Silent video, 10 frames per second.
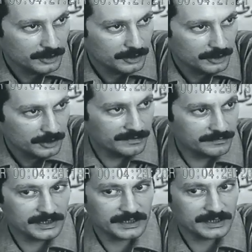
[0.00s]
We
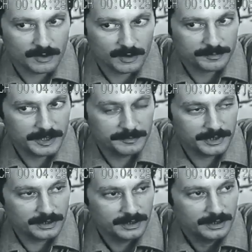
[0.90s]
achieved that our
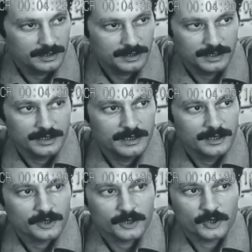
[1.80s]
people
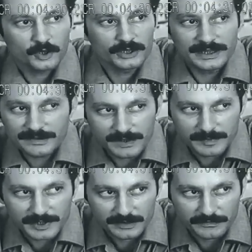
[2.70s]
could never
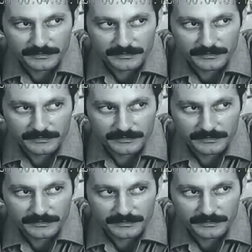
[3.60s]
be